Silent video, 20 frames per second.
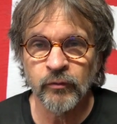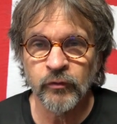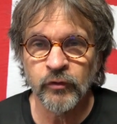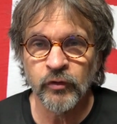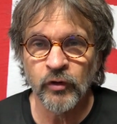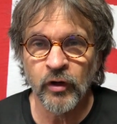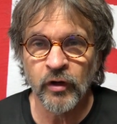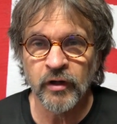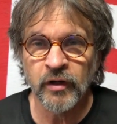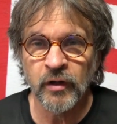
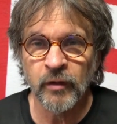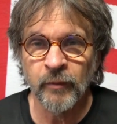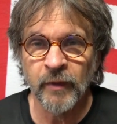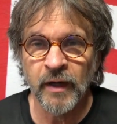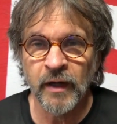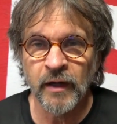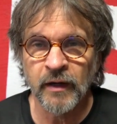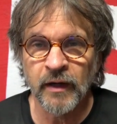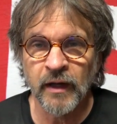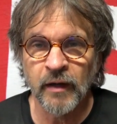talking
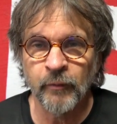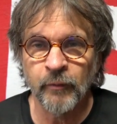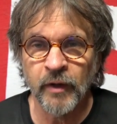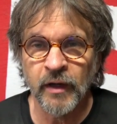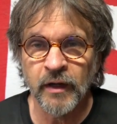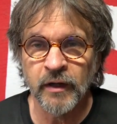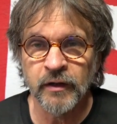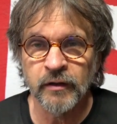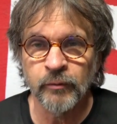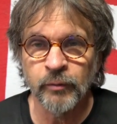about how
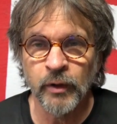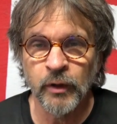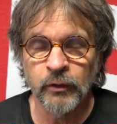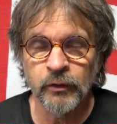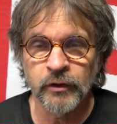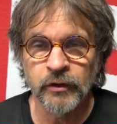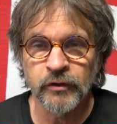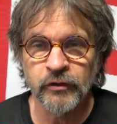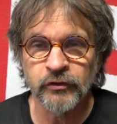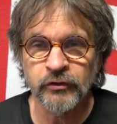my
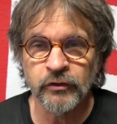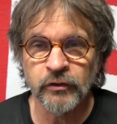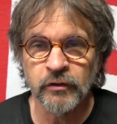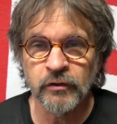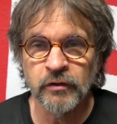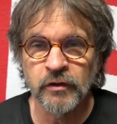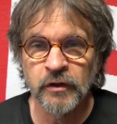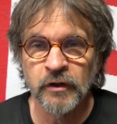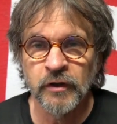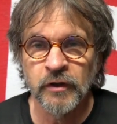opponents are